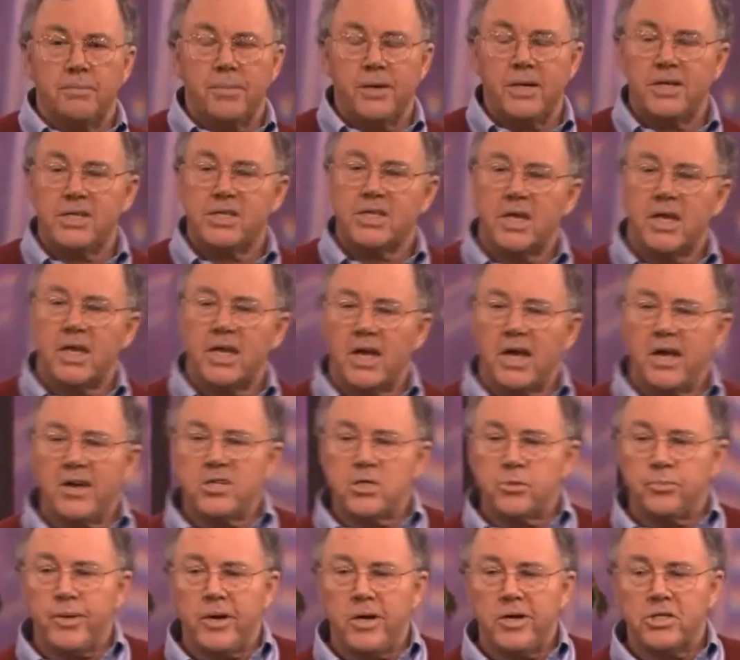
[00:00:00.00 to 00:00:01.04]
but it's a
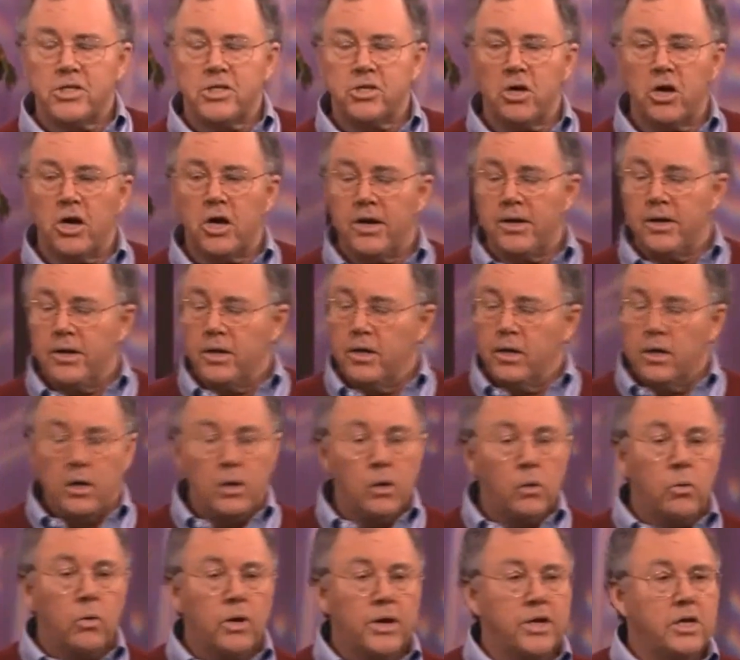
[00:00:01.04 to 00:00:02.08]
guess based on
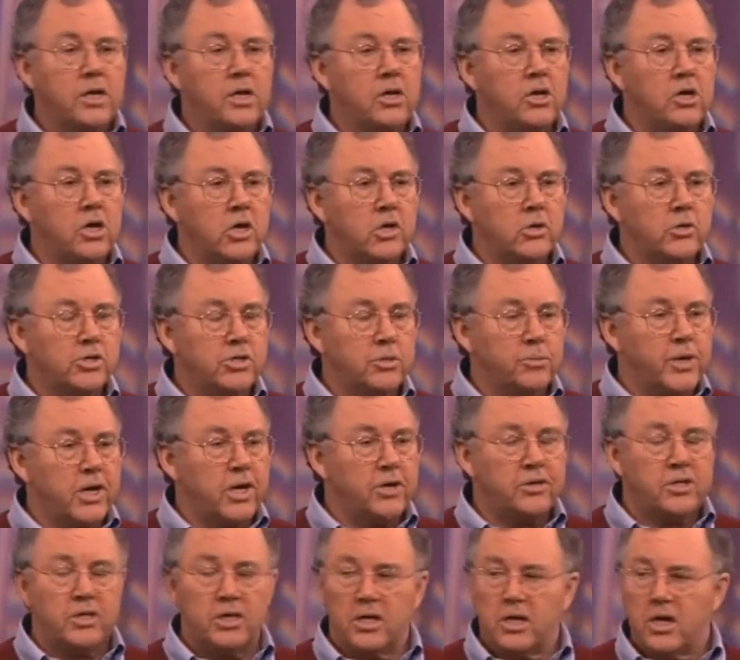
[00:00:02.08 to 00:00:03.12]
what he knows
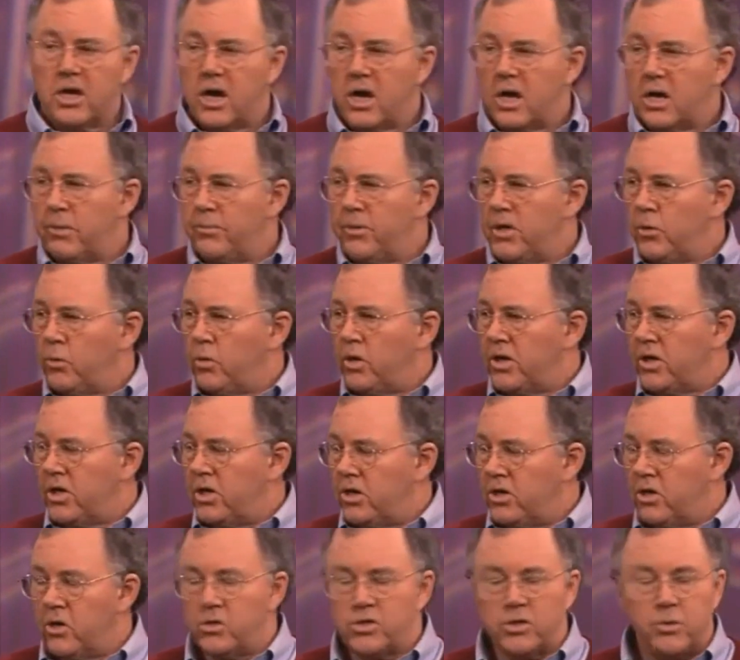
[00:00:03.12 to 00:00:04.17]
about the economy, what he
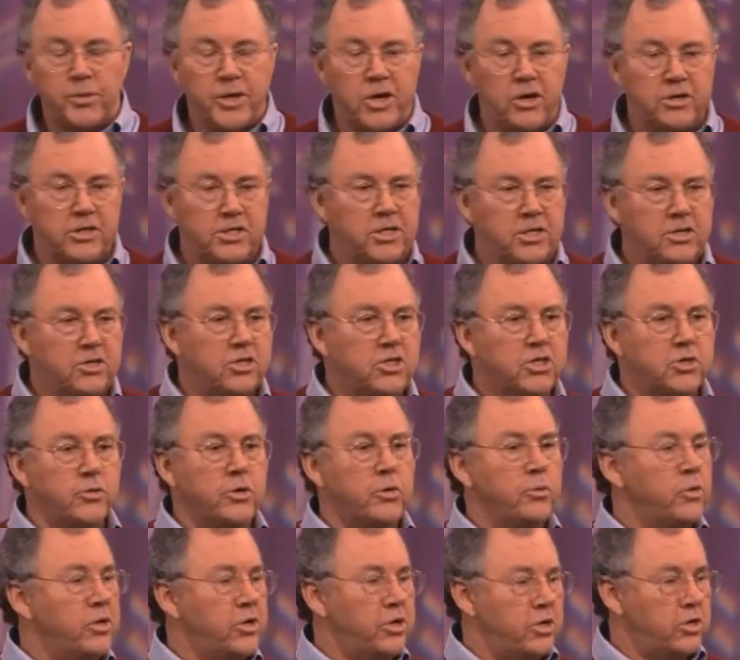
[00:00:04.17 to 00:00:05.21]
knows about his
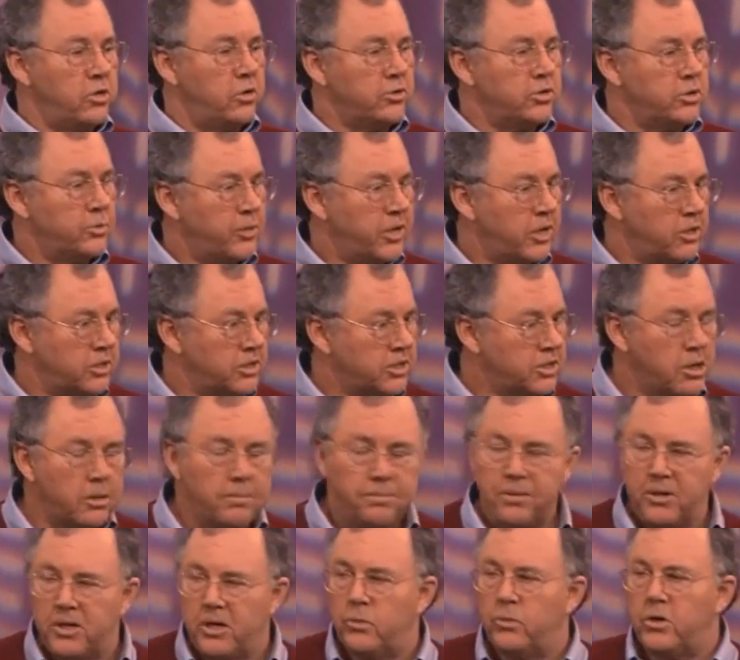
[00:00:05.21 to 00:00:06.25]
industry, what he knows about his
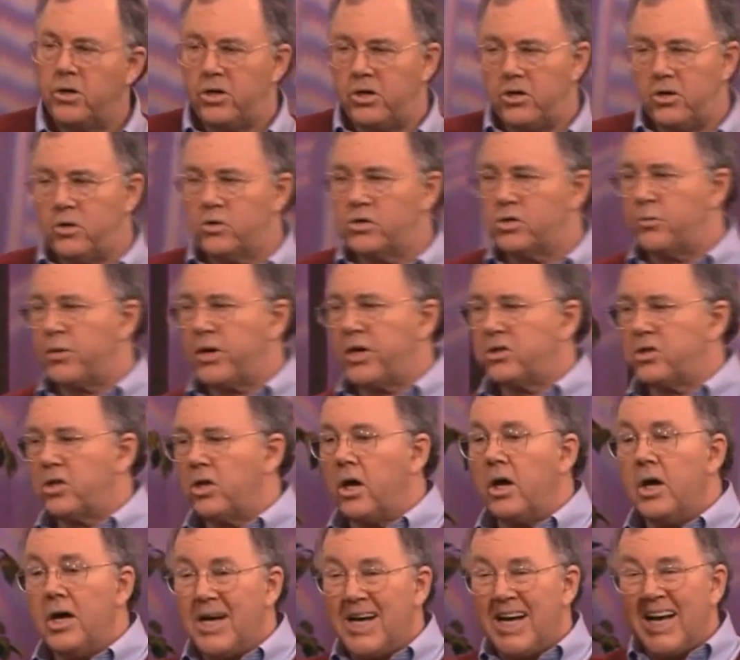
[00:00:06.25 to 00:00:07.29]
company, what he knows
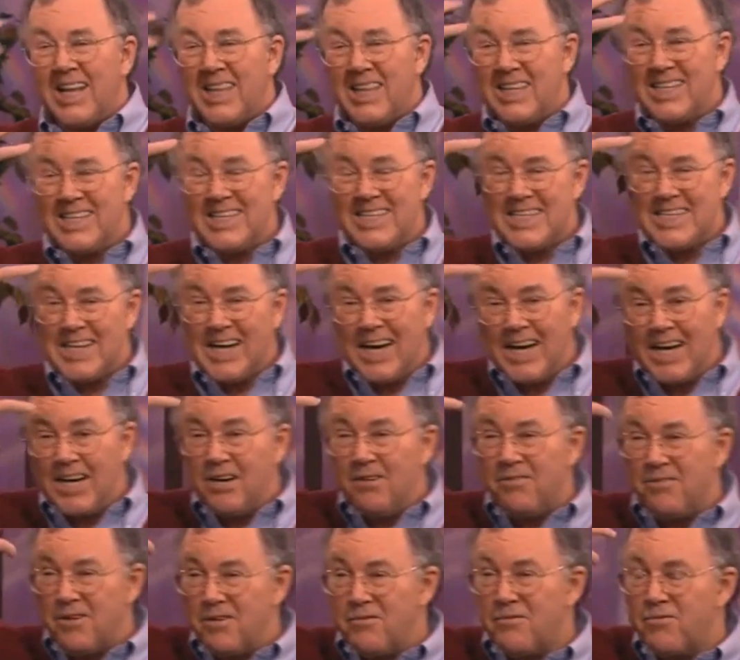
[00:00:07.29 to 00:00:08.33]
about this ton
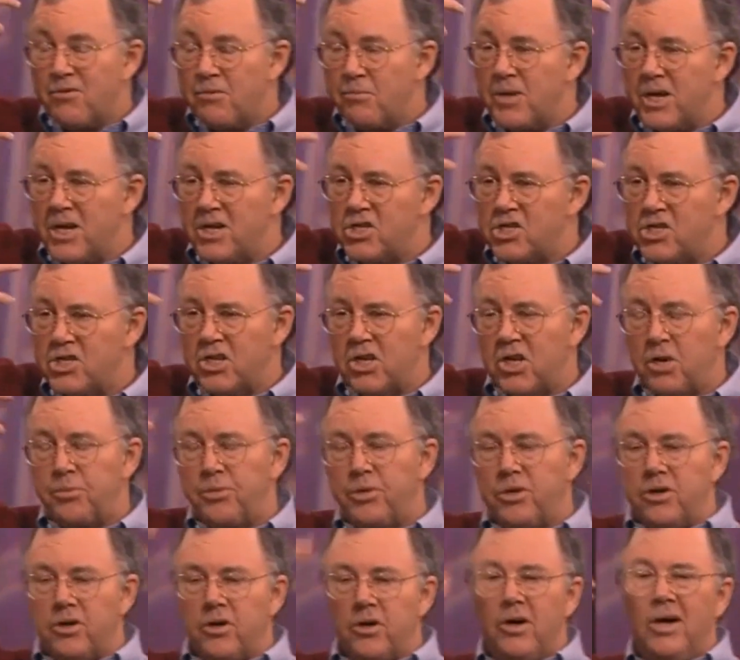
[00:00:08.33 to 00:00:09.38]
of information up
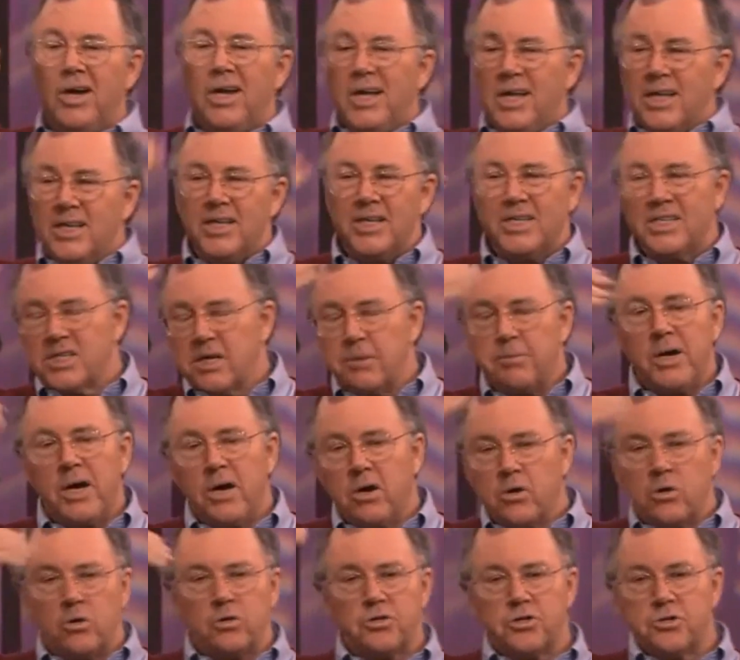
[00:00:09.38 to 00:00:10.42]
here that
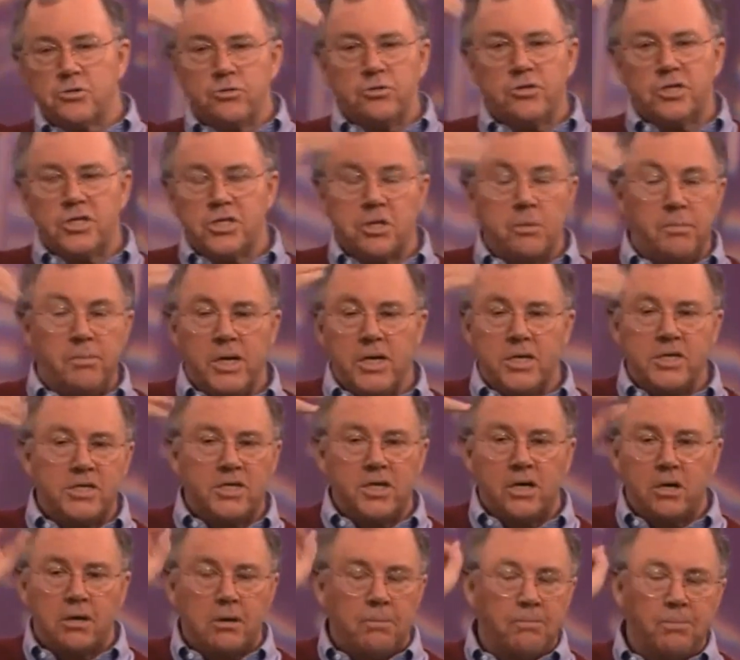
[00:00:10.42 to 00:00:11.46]
somehow goes through this
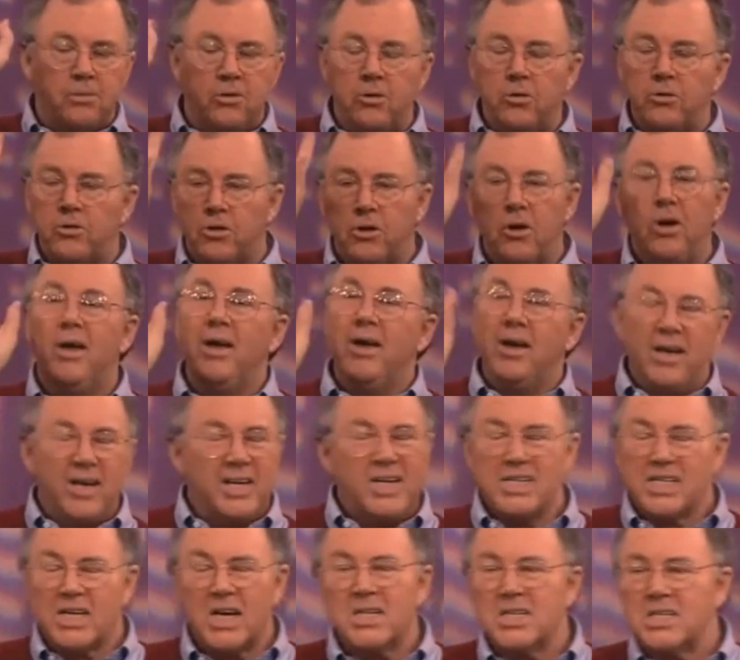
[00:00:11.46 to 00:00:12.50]
amazing computer, and
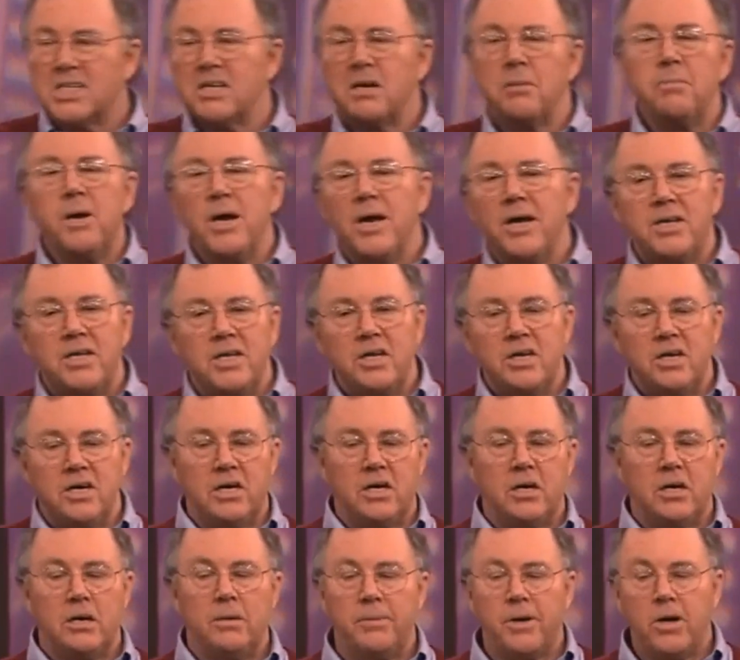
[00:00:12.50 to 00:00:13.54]
he's got some
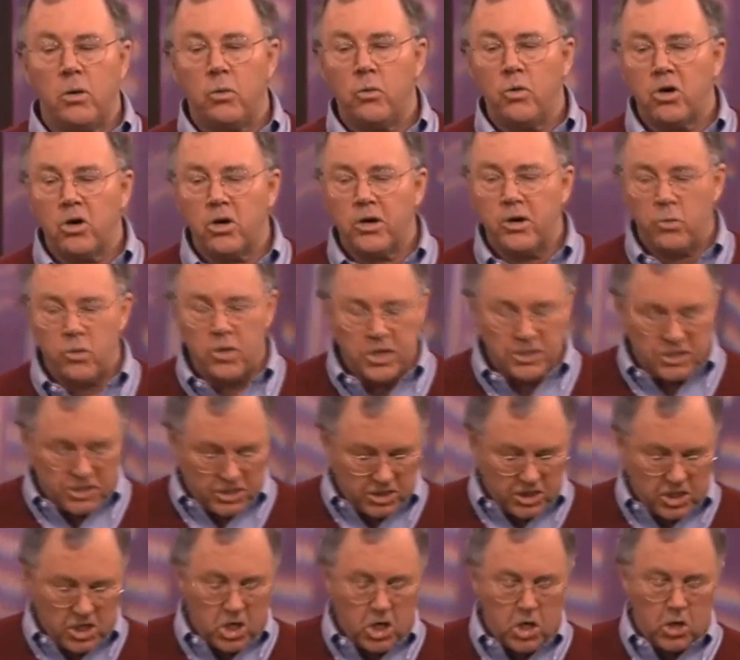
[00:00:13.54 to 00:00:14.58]
idea about where he wants to
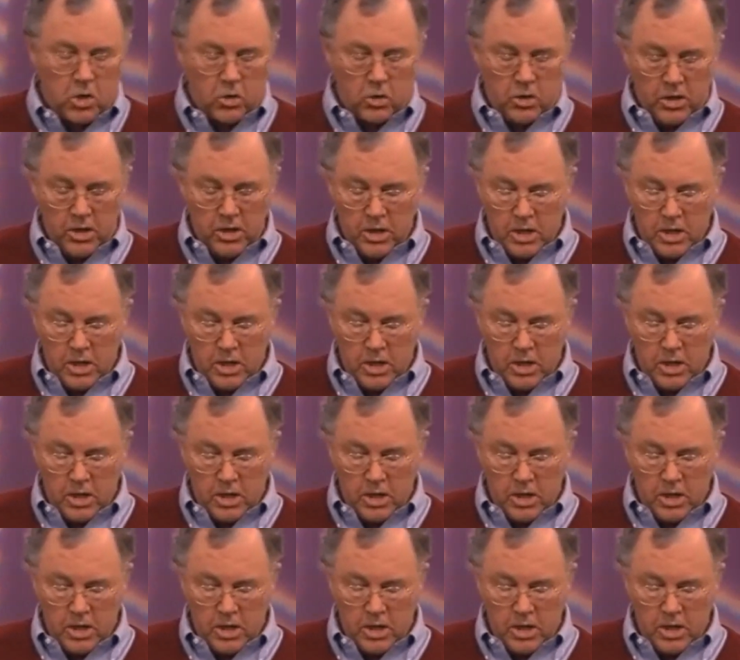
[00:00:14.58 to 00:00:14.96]
go.